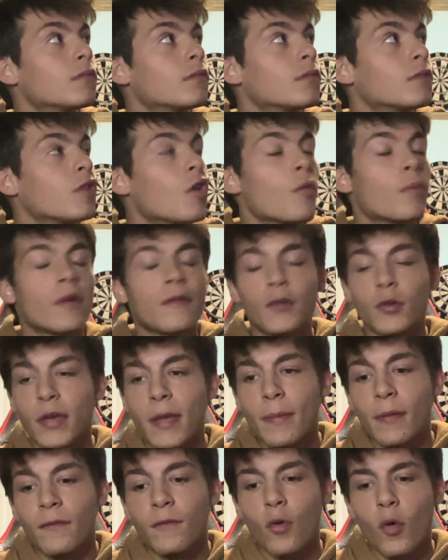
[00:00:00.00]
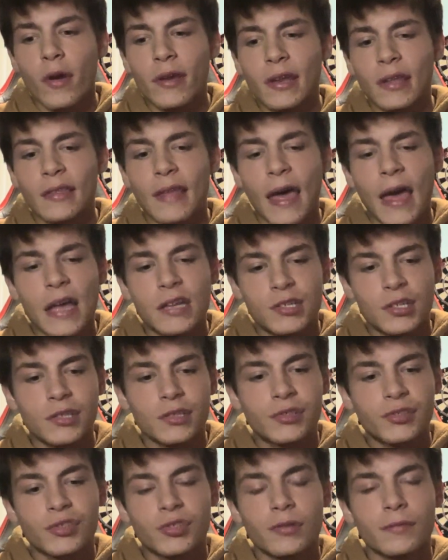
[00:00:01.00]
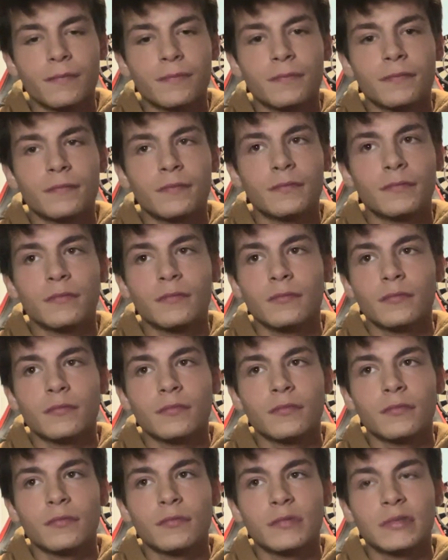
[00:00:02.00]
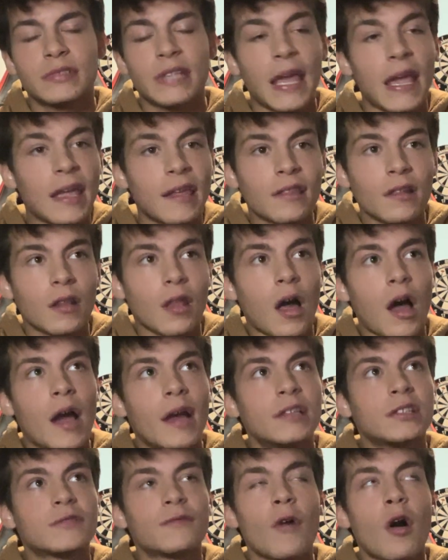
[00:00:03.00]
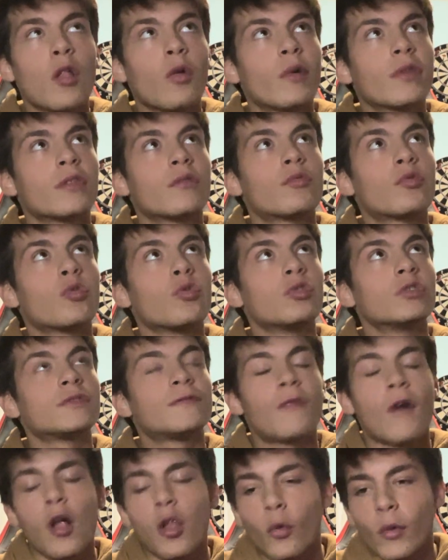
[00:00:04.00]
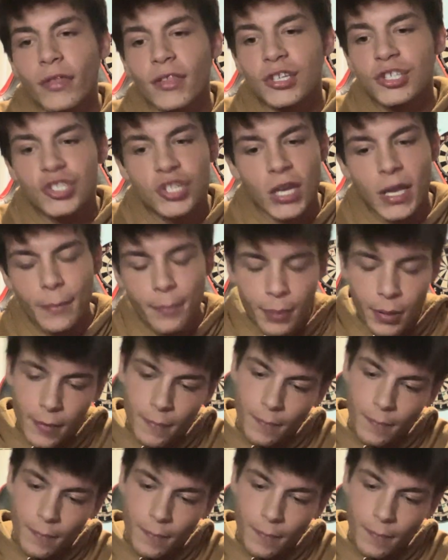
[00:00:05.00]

But if you keep avoiding the edges, staying in the lines, following the rules, following the sheep,